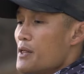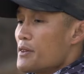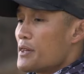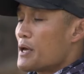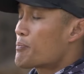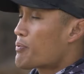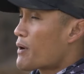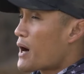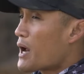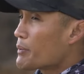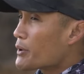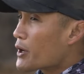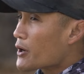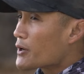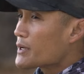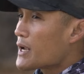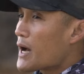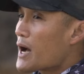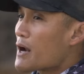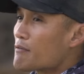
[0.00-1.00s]
they probably are
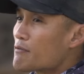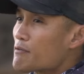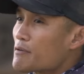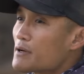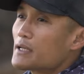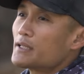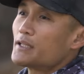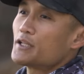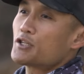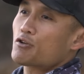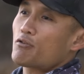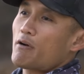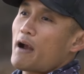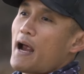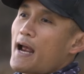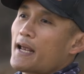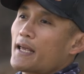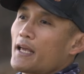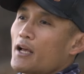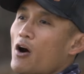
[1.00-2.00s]
not really
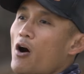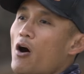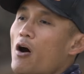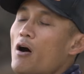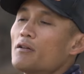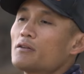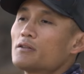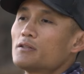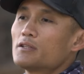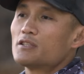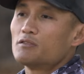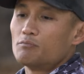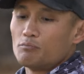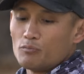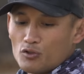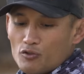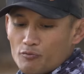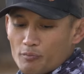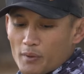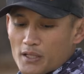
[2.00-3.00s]
tracking all the little
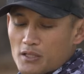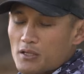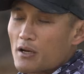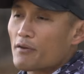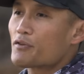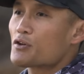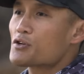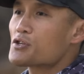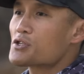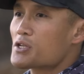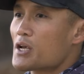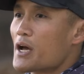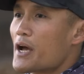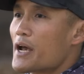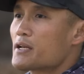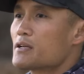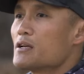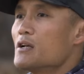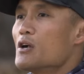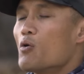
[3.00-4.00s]
movements of their
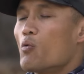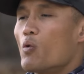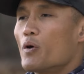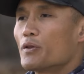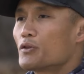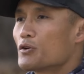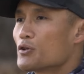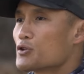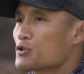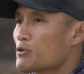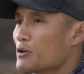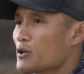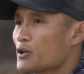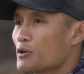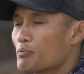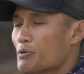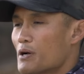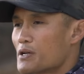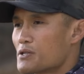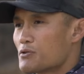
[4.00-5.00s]
sight, what their
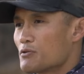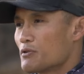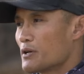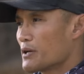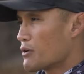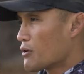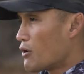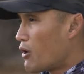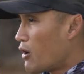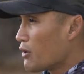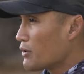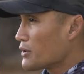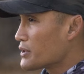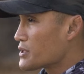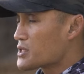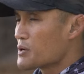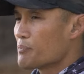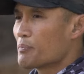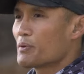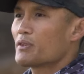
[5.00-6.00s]
trigger press is doing, or all the
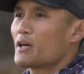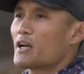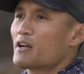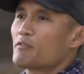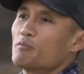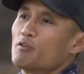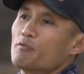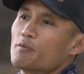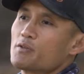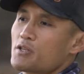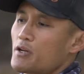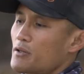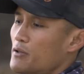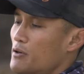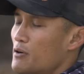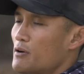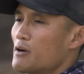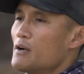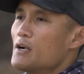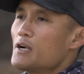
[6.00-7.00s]
sympathetic movements that
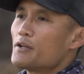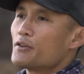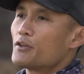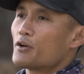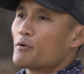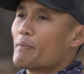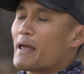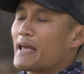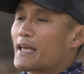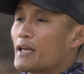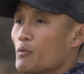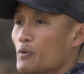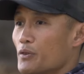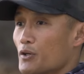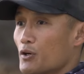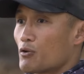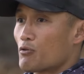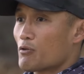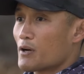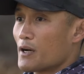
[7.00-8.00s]
they're making with
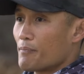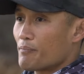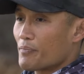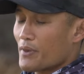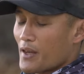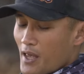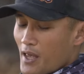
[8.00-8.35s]
their grip.